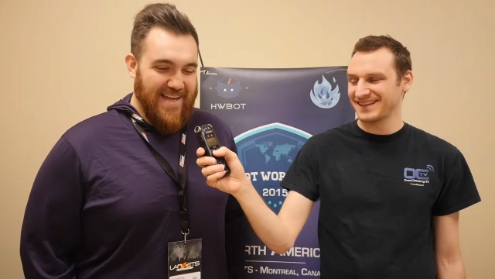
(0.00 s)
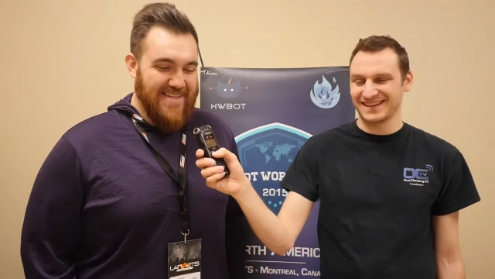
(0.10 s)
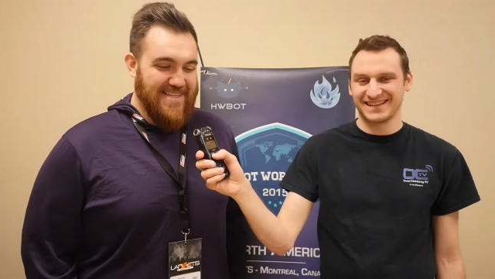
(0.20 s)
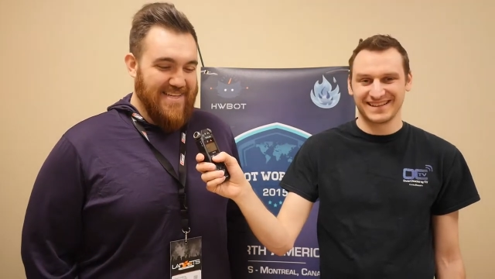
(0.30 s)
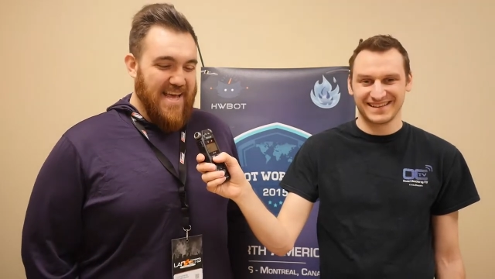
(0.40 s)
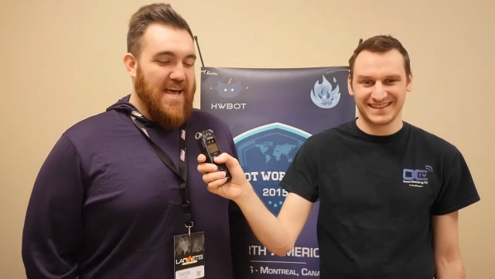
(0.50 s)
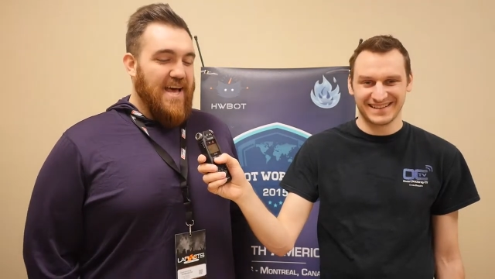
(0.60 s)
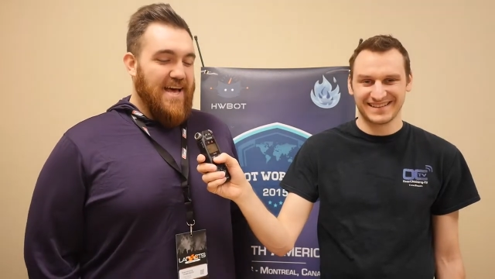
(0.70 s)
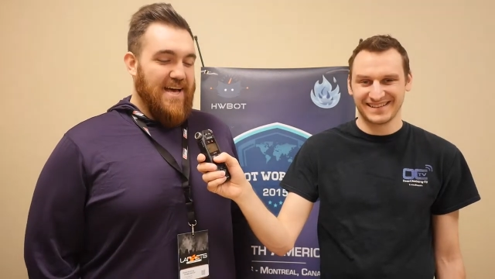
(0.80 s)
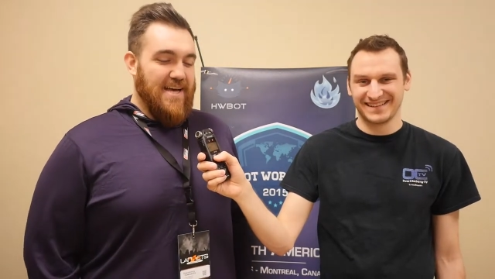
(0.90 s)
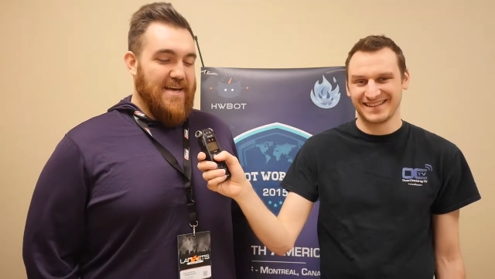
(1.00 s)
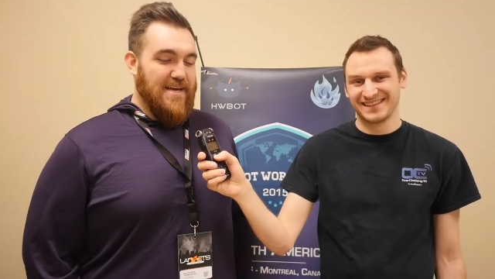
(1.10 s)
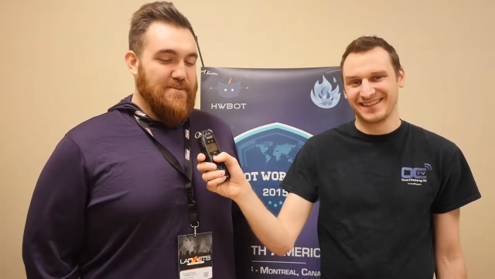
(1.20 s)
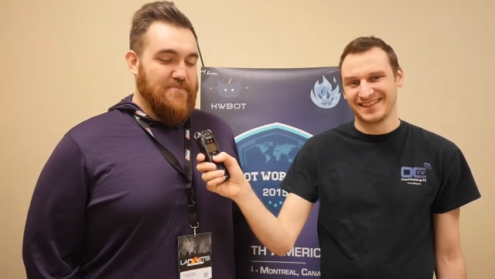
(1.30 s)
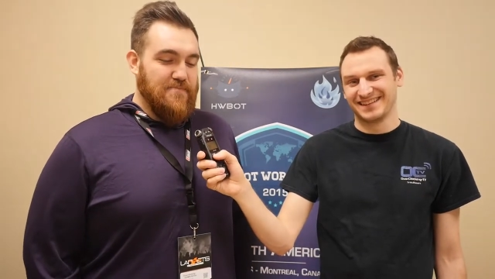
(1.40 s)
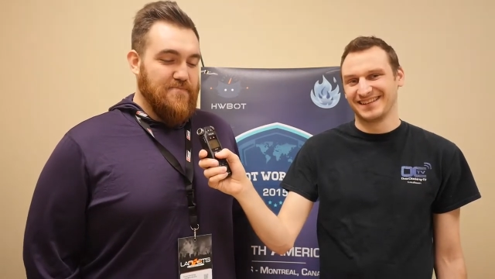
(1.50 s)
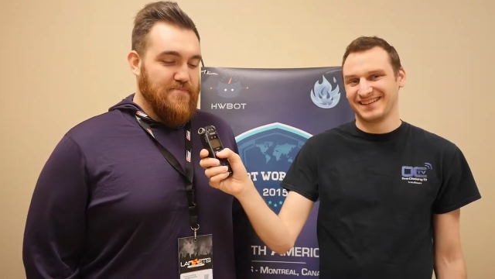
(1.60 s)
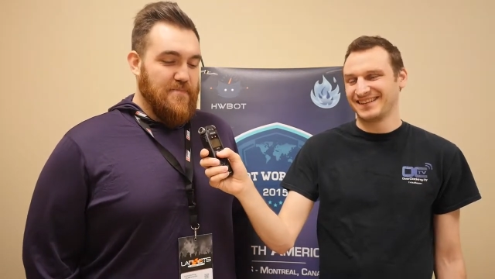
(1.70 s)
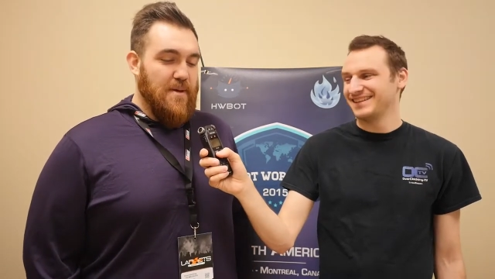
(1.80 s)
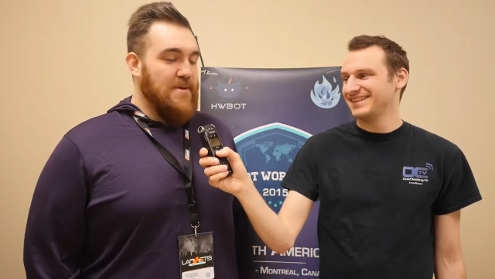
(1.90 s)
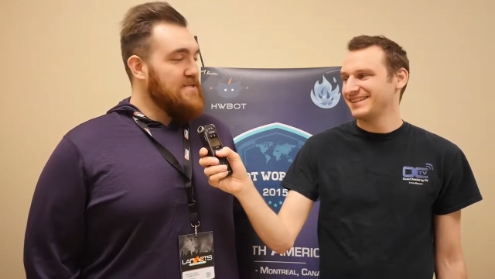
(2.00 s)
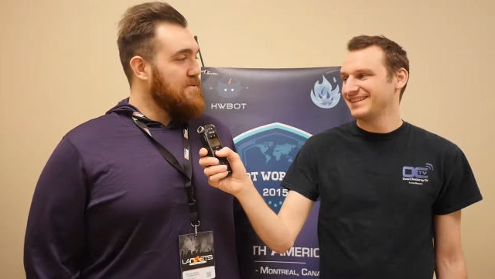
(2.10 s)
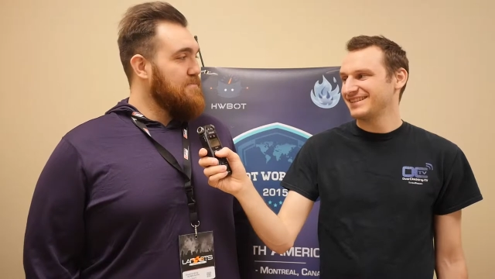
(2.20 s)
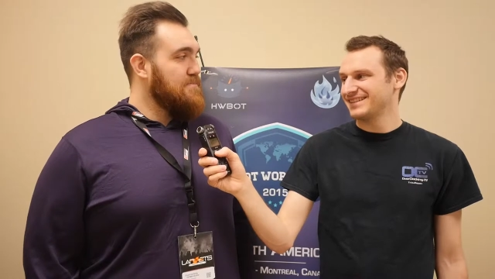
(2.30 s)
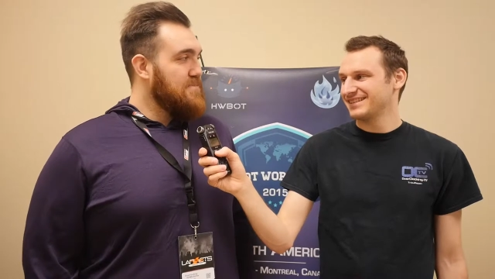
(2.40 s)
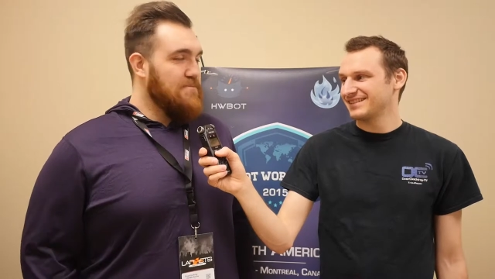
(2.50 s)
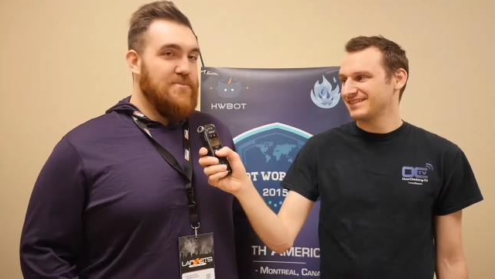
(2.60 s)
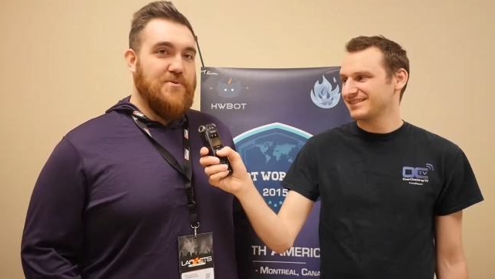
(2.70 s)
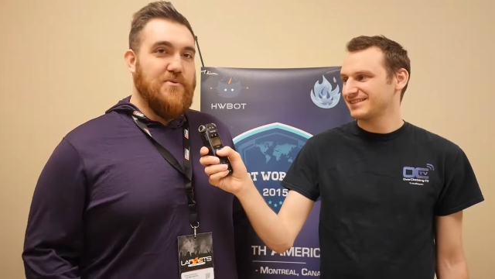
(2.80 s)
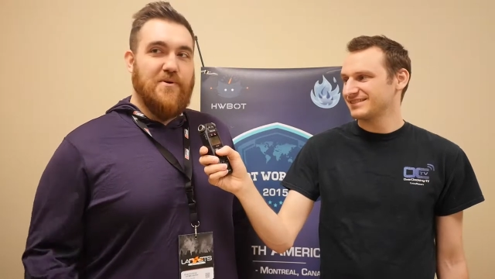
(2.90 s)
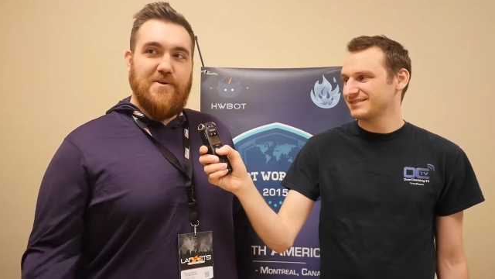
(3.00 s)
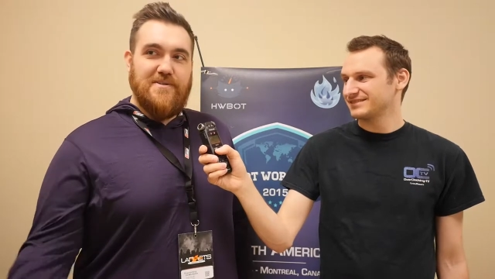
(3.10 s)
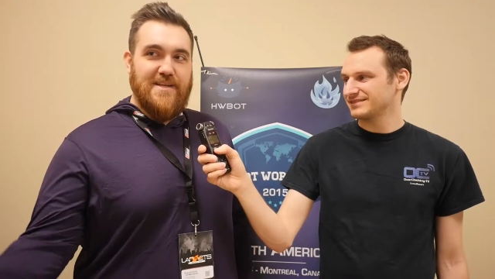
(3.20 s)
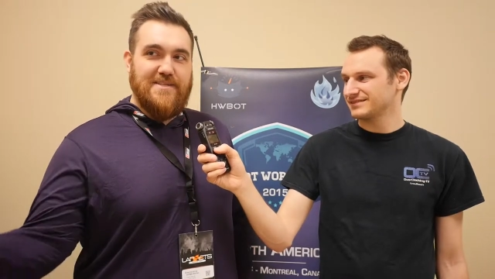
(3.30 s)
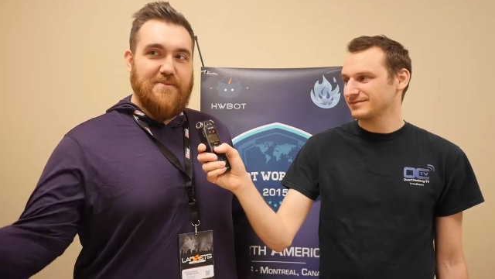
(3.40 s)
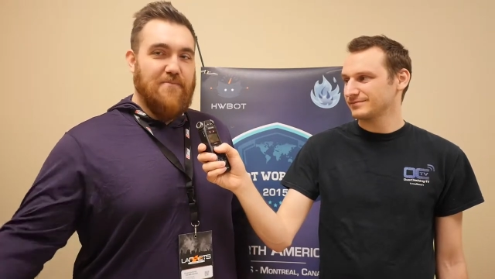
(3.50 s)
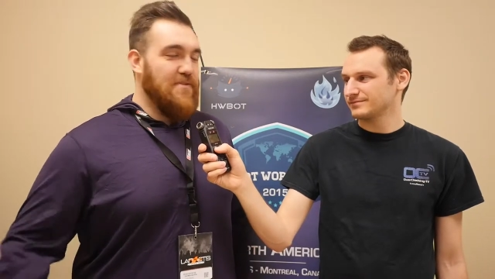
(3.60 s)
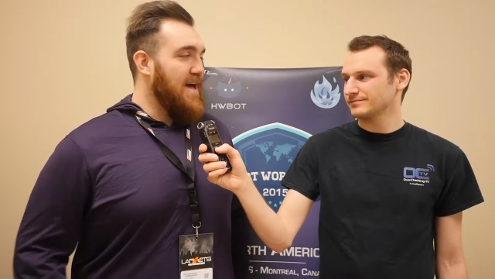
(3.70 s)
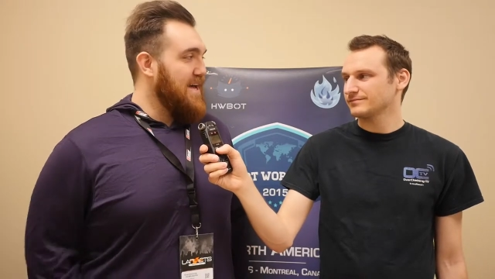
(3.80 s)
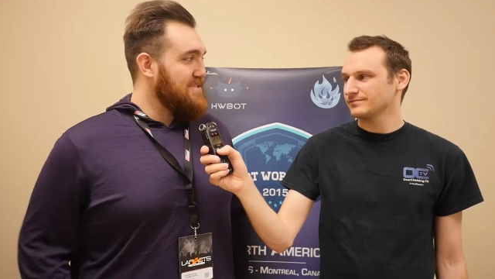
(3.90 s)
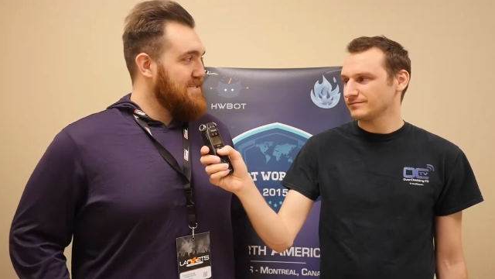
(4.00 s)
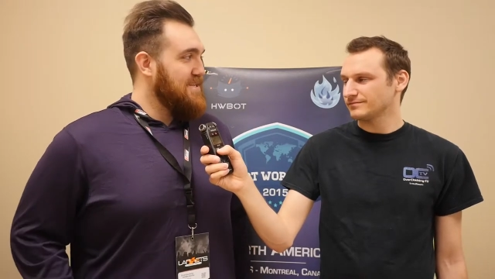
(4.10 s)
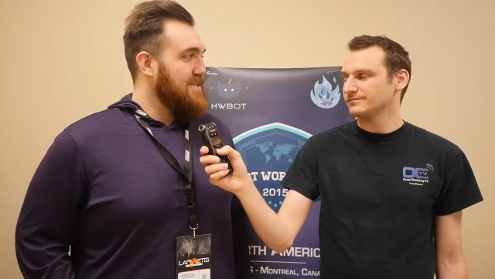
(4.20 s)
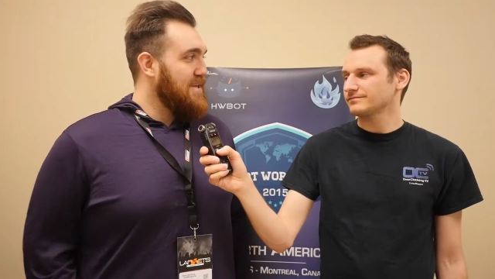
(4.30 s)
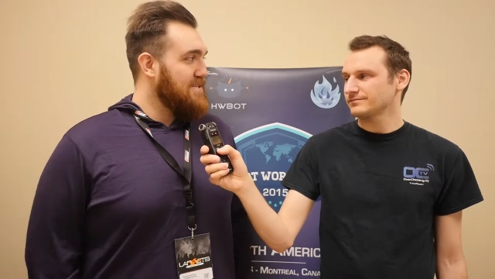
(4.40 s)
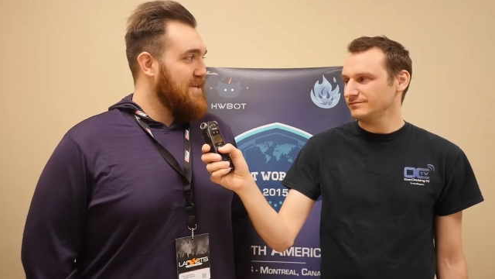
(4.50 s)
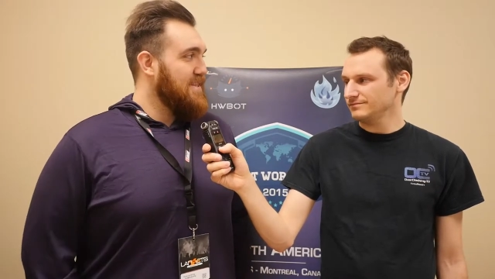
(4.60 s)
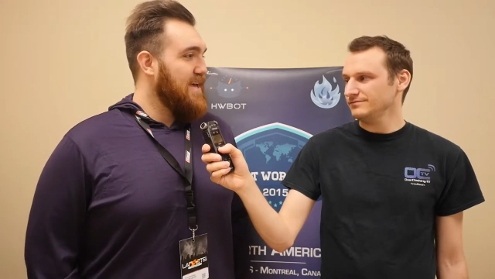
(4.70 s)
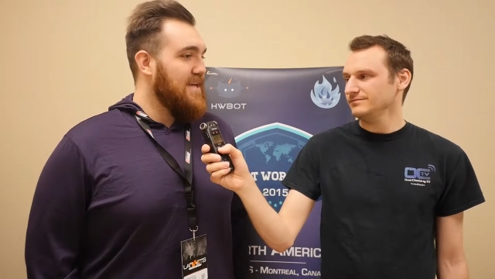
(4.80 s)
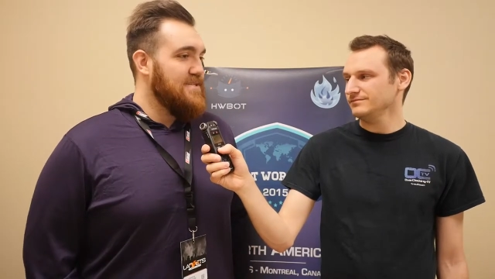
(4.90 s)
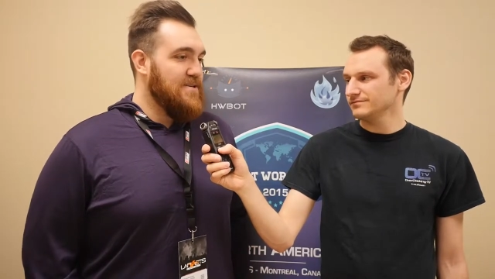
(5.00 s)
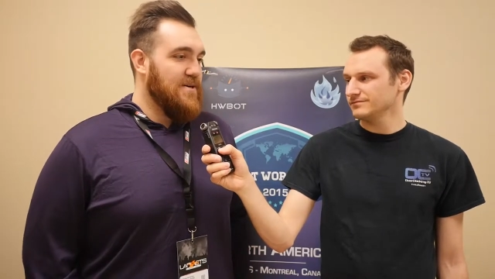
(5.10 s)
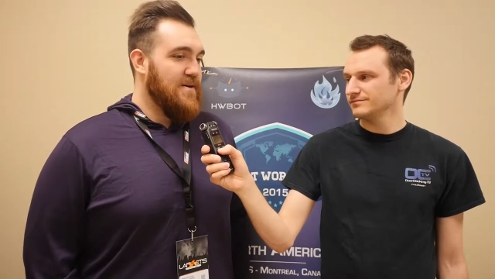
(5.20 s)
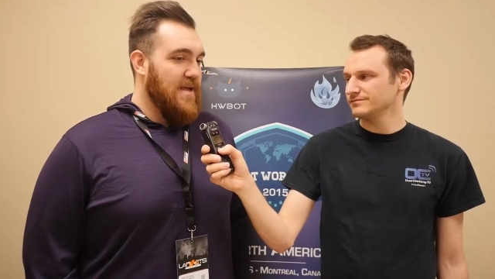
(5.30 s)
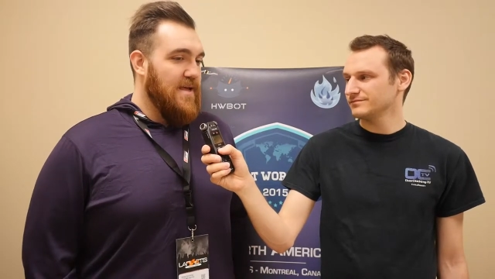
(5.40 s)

Speaker 1: and um, maybe some, some dewars and some flasks and things like that. So